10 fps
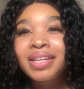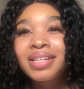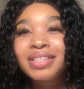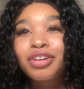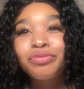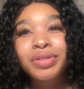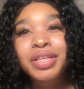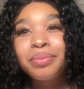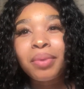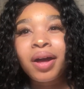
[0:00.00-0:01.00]
things that really
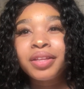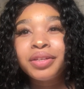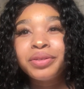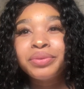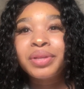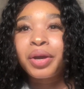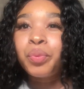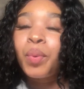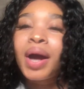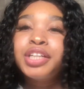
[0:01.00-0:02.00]
bother you, like
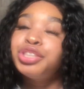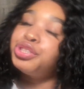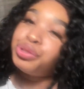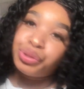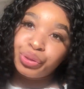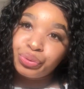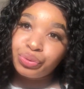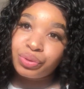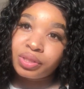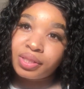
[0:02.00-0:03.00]
why did you
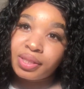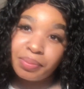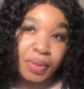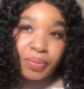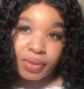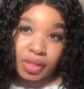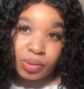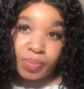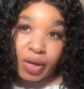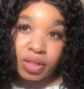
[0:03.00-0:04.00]
choose to be with this
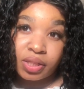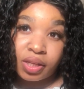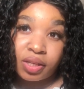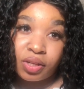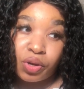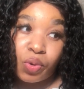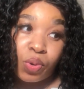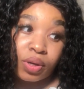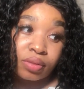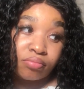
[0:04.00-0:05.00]
person
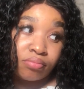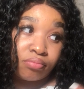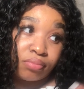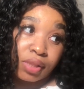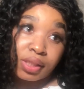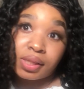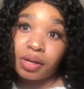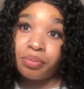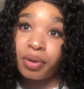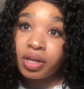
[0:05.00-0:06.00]
or the set
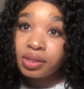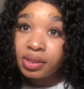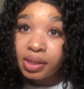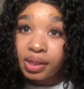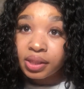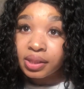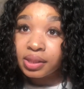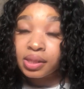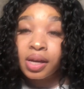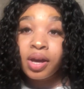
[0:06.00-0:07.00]
of
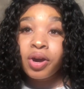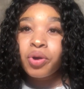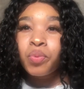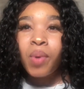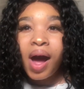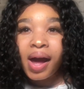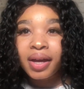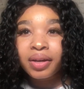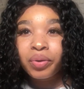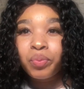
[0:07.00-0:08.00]
persons?
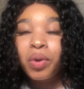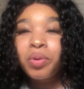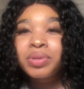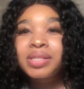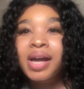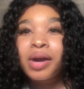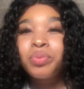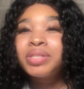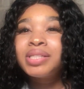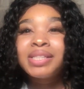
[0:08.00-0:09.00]
Why?
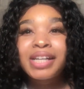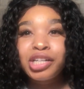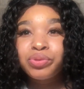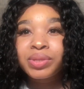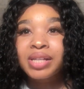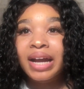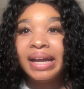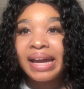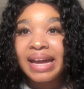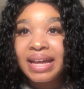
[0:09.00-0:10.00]
What stage was I
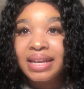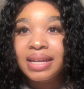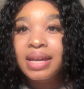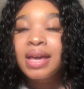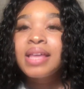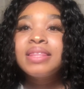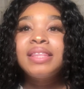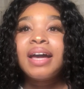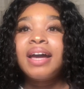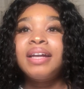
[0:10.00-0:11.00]
in
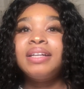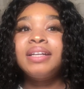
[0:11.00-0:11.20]
that